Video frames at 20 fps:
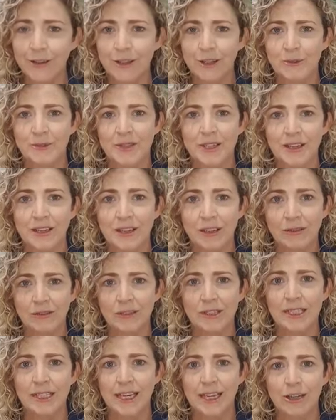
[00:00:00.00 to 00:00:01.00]
herbs that can
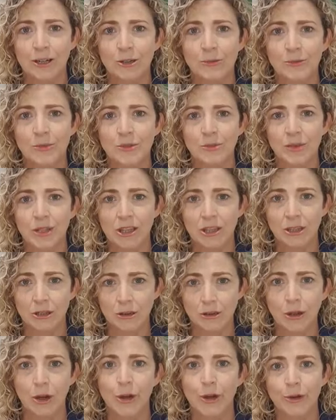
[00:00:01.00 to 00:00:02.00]
really help with the
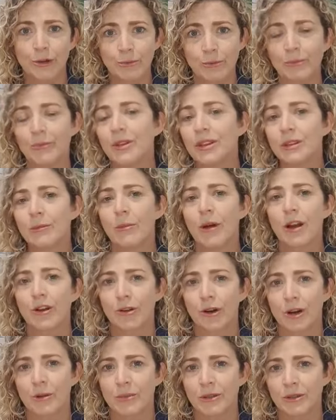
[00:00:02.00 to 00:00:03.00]
load, with the
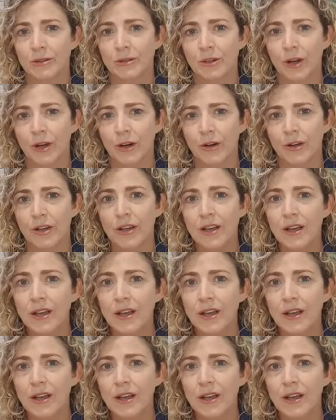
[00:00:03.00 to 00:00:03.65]
microbial load,